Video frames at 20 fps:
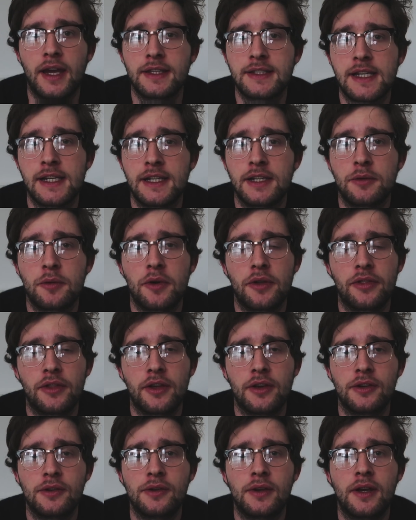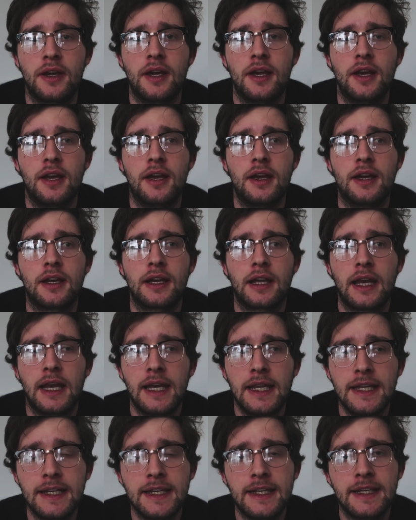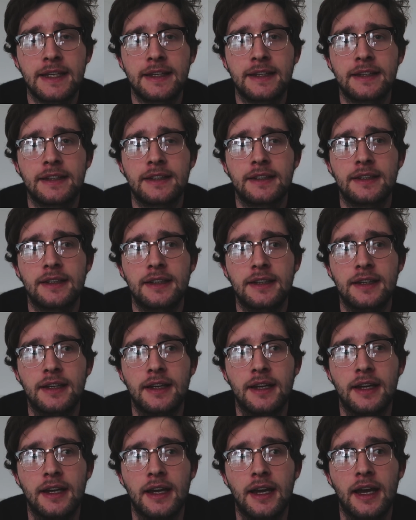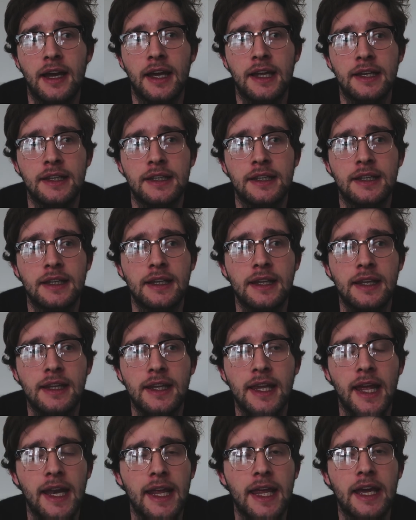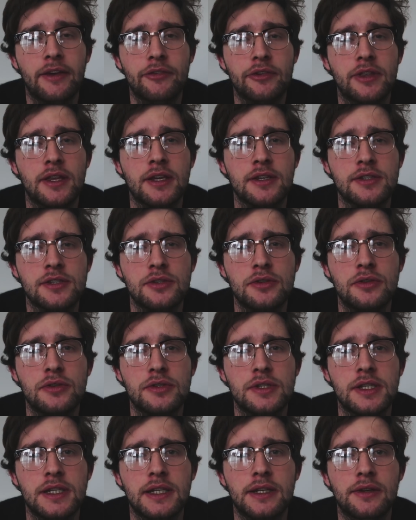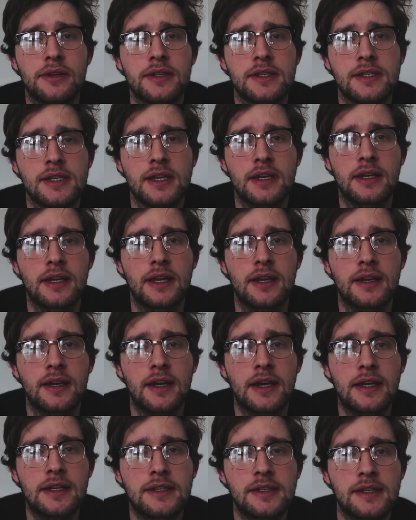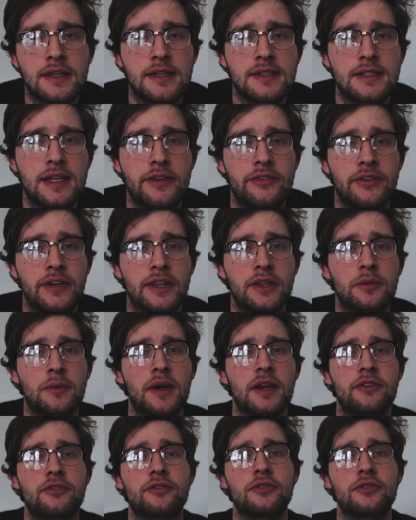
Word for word: I tell you what though, cleaning and getting everything sorted on a Sunday night is definitely the way